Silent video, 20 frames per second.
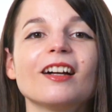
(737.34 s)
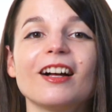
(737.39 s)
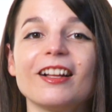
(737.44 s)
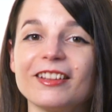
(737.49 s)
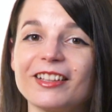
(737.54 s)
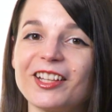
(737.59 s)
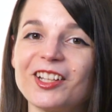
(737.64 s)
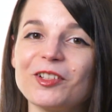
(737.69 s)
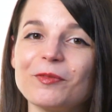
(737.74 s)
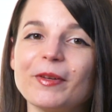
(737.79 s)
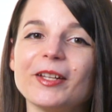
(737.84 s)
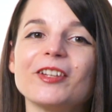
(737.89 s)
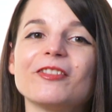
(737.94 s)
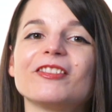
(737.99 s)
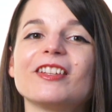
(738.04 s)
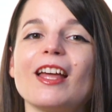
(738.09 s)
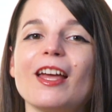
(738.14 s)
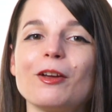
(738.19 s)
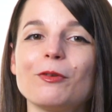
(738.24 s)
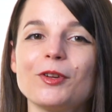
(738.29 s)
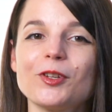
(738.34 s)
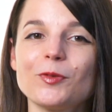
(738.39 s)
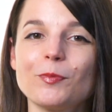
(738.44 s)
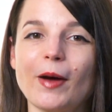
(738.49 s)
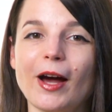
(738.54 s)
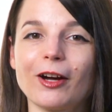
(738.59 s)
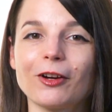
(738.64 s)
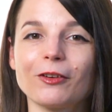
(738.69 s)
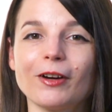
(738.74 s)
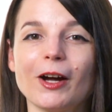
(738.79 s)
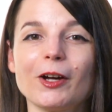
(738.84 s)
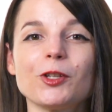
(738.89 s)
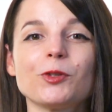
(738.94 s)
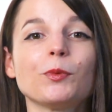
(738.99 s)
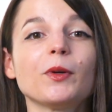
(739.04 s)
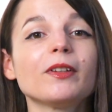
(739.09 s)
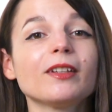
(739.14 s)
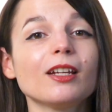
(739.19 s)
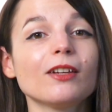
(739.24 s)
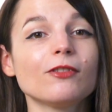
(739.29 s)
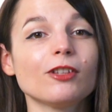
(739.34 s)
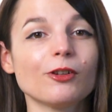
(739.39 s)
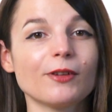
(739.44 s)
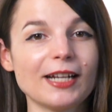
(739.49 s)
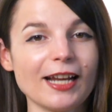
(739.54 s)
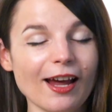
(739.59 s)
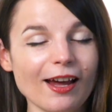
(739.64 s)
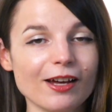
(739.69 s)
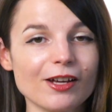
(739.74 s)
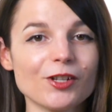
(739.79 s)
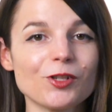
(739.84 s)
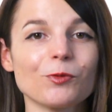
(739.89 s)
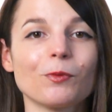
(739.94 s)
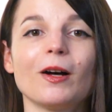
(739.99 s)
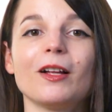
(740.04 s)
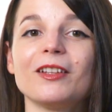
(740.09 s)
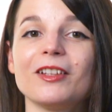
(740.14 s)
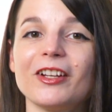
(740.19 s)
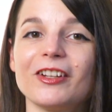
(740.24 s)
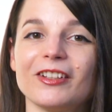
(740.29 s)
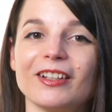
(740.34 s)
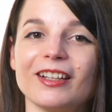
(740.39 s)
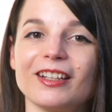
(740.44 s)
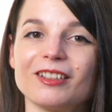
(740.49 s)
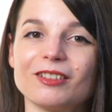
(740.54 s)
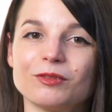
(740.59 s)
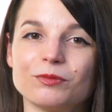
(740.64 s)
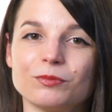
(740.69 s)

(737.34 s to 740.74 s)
A little bit of language background will give you an edge while learning.